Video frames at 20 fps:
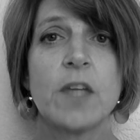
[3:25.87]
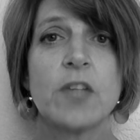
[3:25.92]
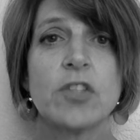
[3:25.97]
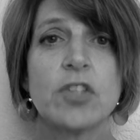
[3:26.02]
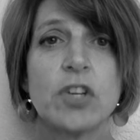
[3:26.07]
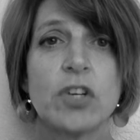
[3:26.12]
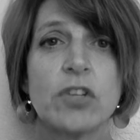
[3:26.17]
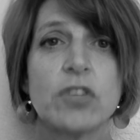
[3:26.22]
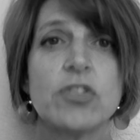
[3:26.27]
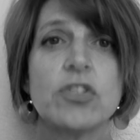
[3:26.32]

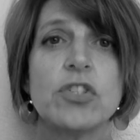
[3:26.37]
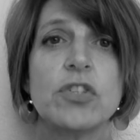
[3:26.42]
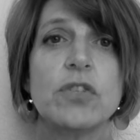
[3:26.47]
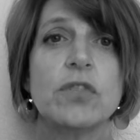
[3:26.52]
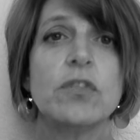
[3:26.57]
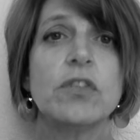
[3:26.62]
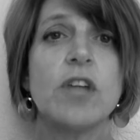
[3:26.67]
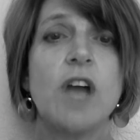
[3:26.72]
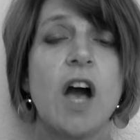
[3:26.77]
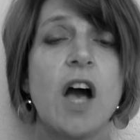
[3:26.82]
Church,
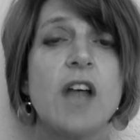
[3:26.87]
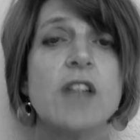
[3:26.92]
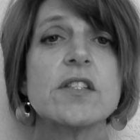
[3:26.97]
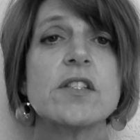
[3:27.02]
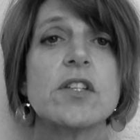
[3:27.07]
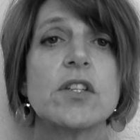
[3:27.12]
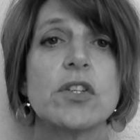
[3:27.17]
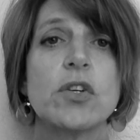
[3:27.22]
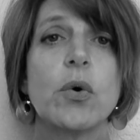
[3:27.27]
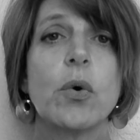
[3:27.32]
you've
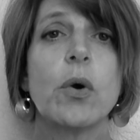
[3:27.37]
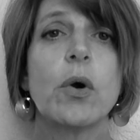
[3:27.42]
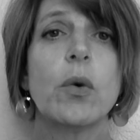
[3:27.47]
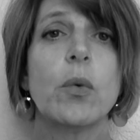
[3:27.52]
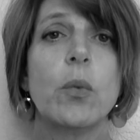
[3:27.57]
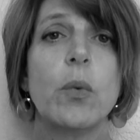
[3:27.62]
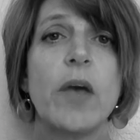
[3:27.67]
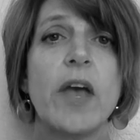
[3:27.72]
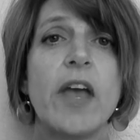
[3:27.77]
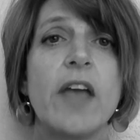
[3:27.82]
lost your
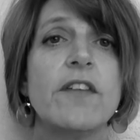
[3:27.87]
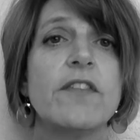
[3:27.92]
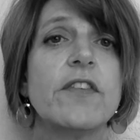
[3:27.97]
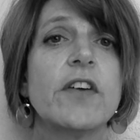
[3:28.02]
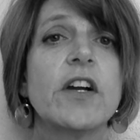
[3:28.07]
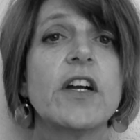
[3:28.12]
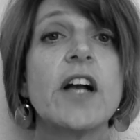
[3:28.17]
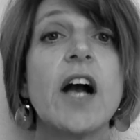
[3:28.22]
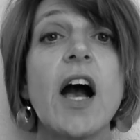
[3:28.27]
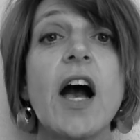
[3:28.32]
way,
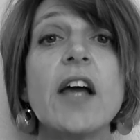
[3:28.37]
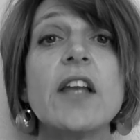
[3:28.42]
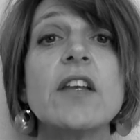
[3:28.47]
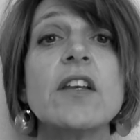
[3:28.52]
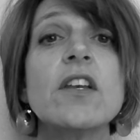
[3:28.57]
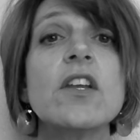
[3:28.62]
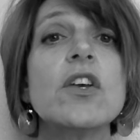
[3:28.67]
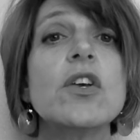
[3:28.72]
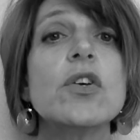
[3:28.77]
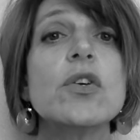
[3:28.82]

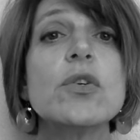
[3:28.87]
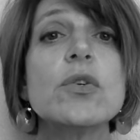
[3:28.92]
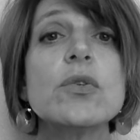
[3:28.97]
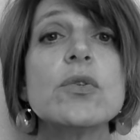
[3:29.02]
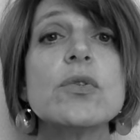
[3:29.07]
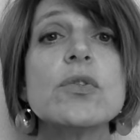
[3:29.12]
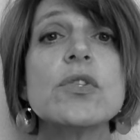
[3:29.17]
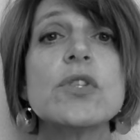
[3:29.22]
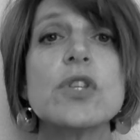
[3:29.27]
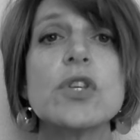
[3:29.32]
forgotten
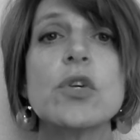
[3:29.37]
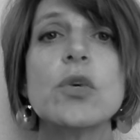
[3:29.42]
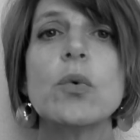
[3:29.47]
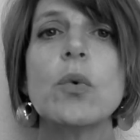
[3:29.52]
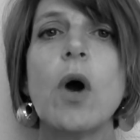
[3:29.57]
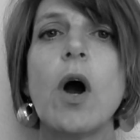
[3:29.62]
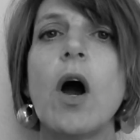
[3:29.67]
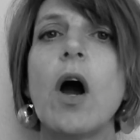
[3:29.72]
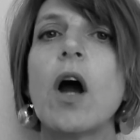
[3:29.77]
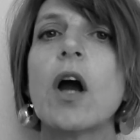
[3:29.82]
whose
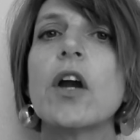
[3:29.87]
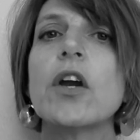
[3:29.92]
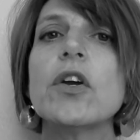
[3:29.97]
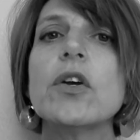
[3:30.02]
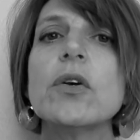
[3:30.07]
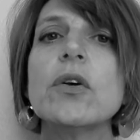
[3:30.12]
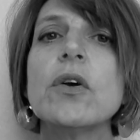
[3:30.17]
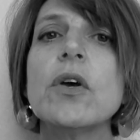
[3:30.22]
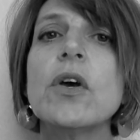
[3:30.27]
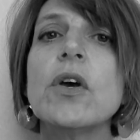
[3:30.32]
you are.
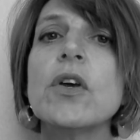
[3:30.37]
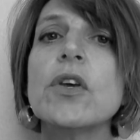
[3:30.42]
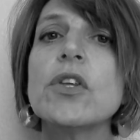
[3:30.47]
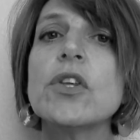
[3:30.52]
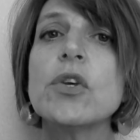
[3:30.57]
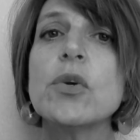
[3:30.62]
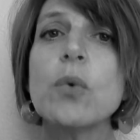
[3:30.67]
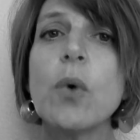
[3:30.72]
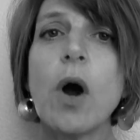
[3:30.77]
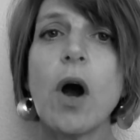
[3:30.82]

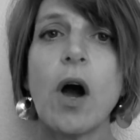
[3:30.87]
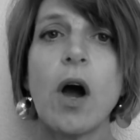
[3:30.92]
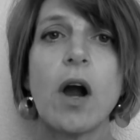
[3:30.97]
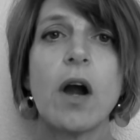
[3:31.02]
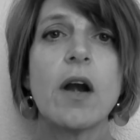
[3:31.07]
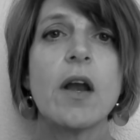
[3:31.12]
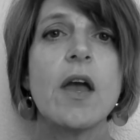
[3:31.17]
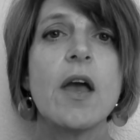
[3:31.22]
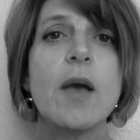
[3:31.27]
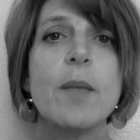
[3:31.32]
You
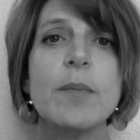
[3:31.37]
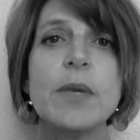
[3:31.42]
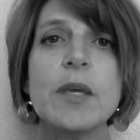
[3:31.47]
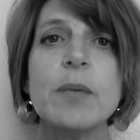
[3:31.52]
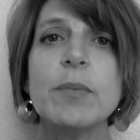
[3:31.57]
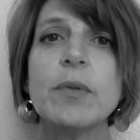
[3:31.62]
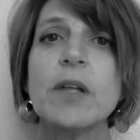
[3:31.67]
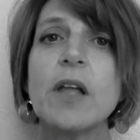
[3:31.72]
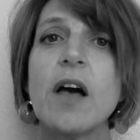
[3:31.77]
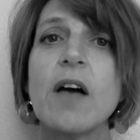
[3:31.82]
are
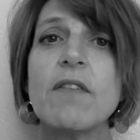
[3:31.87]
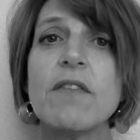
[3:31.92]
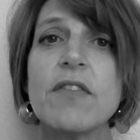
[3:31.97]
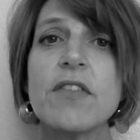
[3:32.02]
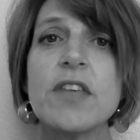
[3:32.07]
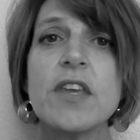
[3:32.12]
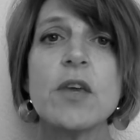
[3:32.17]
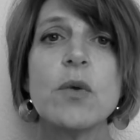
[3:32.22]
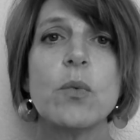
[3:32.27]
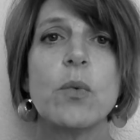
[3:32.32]
people
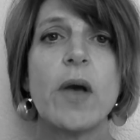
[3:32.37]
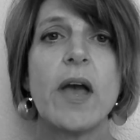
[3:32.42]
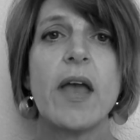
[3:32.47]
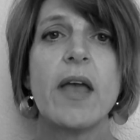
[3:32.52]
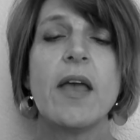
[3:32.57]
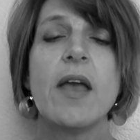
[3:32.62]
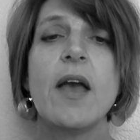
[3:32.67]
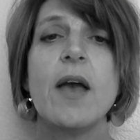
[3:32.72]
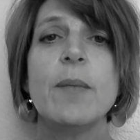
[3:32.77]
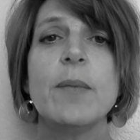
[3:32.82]
of the
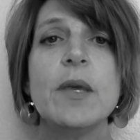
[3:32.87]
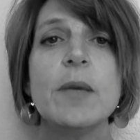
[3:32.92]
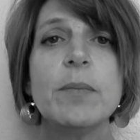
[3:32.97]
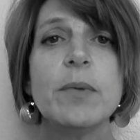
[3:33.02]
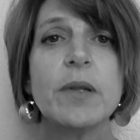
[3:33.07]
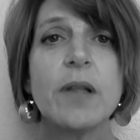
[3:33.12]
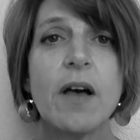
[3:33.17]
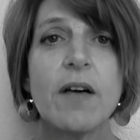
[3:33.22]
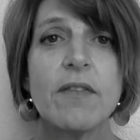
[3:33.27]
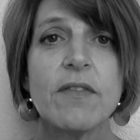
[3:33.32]
way,
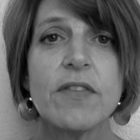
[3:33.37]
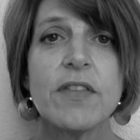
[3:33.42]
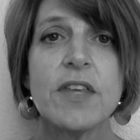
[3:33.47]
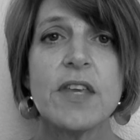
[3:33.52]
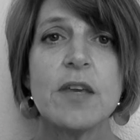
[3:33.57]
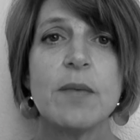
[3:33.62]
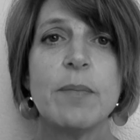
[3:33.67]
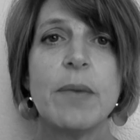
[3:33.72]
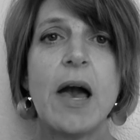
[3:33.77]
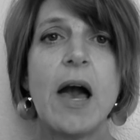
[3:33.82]
people of
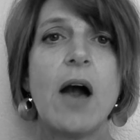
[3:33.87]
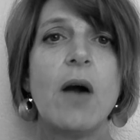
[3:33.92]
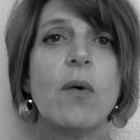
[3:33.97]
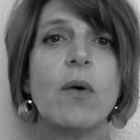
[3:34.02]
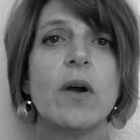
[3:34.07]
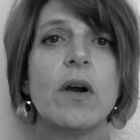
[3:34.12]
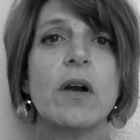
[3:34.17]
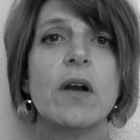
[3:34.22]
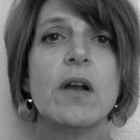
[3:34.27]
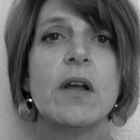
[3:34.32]
the
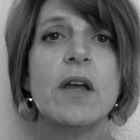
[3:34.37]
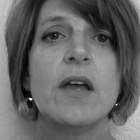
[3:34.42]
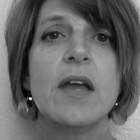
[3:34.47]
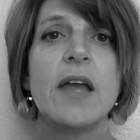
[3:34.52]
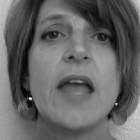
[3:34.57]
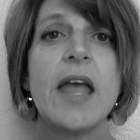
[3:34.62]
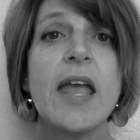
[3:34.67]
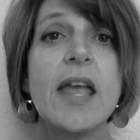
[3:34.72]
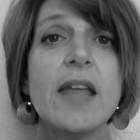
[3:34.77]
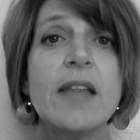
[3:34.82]
power,
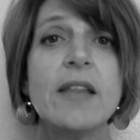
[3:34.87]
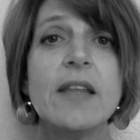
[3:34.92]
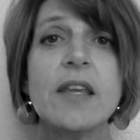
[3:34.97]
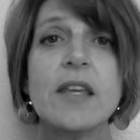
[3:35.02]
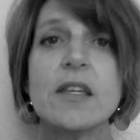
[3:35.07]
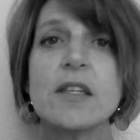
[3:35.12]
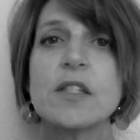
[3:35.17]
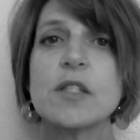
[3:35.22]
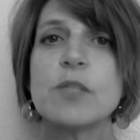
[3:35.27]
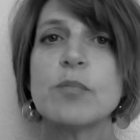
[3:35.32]

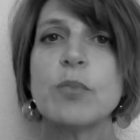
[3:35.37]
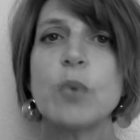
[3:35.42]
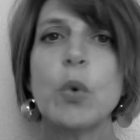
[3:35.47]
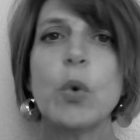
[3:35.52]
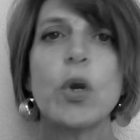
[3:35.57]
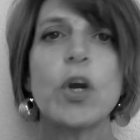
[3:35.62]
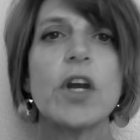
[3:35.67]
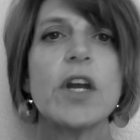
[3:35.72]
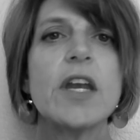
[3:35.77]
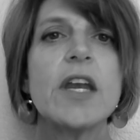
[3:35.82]
aliens
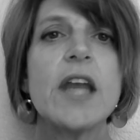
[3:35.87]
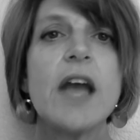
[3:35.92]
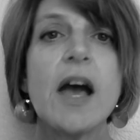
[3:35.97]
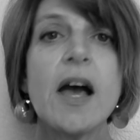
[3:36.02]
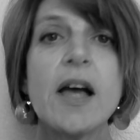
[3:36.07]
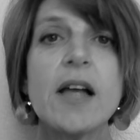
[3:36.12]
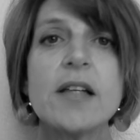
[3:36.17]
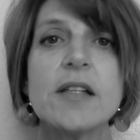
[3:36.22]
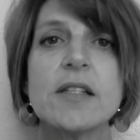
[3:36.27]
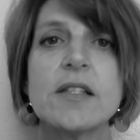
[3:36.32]
born
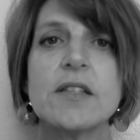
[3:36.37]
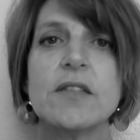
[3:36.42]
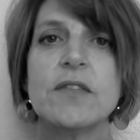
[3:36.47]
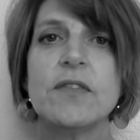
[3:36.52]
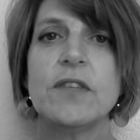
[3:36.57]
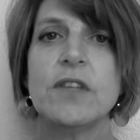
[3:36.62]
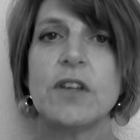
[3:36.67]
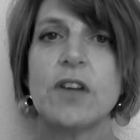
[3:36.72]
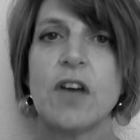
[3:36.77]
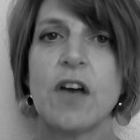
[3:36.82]
not to
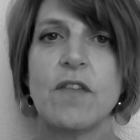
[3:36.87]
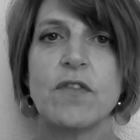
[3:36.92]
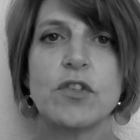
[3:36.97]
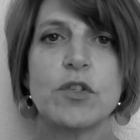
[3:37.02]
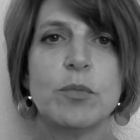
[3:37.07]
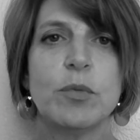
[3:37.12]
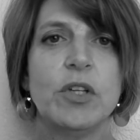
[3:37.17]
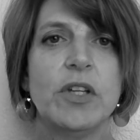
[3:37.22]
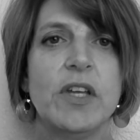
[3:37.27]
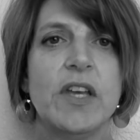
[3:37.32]
feel
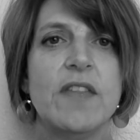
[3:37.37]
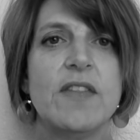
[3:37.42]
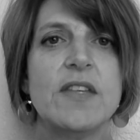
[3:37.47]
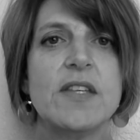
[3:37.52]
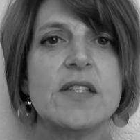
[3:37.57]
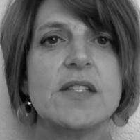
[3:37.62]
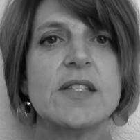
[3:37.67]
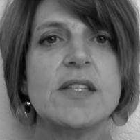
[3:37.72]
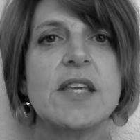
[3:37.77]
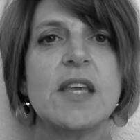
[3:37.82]
comfortable in
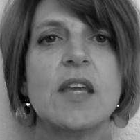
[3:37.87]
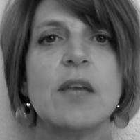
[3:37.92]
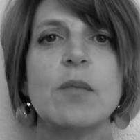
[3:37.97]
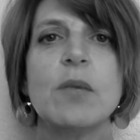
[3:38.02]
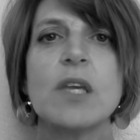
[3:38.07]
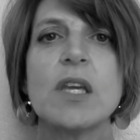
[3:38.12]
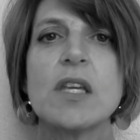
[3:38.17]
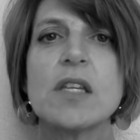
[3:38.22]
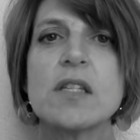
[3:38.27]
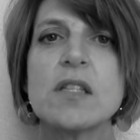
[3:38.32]
this skin
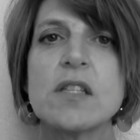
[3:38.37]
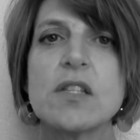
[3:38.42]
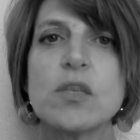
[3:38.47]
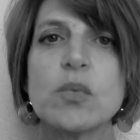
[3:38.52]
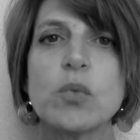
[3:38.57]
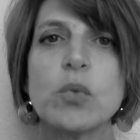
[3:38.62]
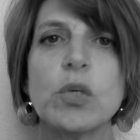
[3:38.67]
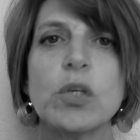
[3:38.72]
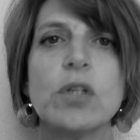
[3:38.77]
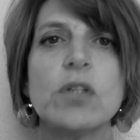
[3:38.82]
because this
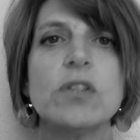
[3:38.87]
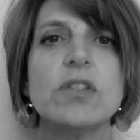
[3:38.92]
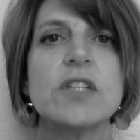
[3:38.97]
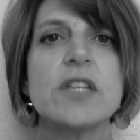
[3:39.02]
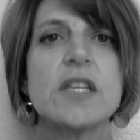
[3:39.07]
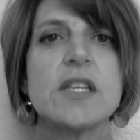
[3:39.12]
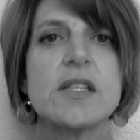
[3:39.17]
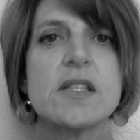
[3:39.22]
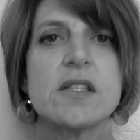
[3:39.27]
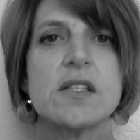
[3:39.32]
world
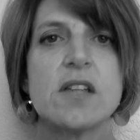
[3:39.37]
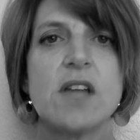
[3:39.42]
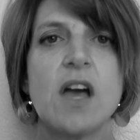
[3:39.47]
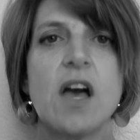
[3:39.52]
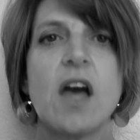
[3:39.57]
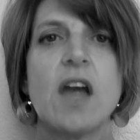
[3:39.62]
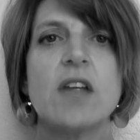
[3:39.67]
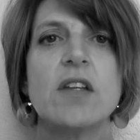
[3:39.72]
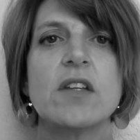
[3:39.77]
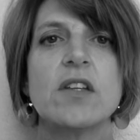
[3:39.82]
is
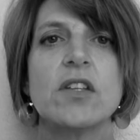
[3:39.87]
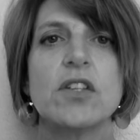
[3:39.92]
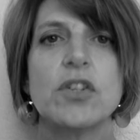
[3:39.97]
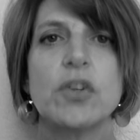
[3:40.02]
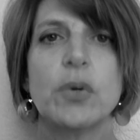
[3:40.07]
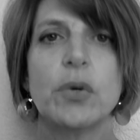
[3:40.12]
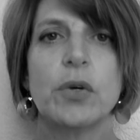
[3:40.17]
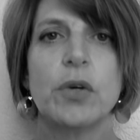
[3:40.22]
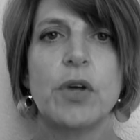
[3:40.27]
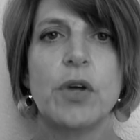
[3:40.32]
not
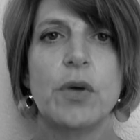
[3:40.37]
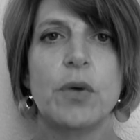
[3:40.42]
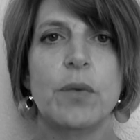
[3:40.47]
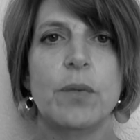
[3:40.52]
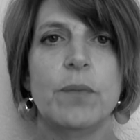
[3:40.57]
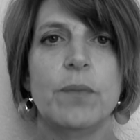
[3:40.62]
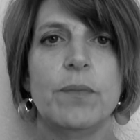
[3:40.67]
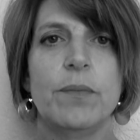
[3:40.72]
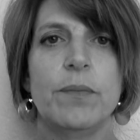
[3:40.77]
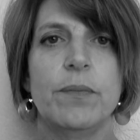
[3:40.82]
your
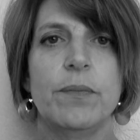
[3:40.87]
home.